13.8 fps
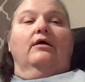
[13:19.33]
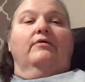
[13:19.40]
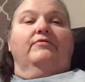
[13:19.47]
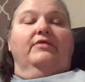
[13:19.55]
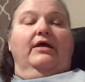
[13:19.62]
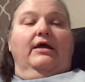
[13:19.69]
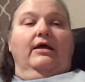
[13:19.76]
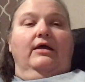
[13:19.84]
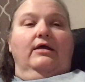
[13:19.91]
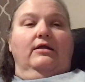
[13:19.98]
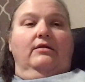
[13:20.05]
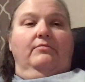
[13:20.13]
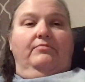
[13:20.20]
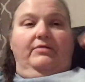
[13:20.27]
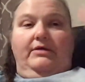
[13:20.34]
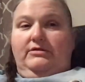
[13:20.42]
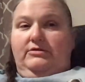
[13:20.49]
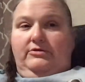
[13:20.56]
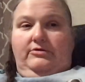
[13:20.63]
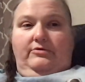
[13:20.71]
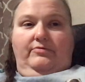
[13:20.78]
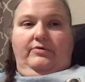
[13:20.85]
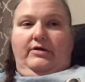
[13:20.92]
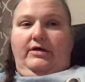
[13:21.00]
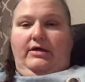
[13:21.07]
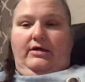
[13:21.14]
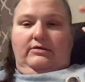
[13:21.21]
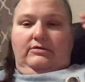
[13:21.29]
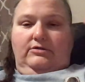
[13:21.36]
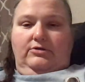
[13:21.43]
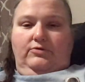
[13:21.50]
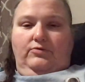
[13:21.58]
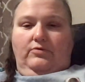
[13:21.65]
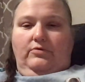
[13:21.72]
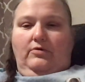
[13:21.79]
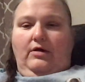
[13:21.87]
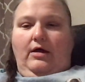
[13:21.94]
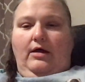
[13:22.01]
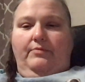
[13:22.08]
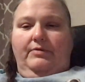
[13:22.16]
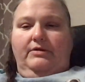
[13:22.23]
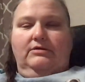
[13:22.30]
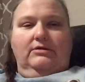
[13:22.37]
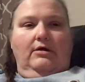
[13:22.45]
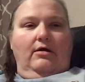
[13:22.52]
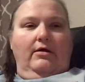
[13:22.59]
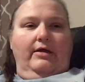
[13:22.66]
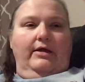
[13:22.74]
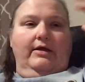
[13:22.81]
then please do, because you will not be sorry.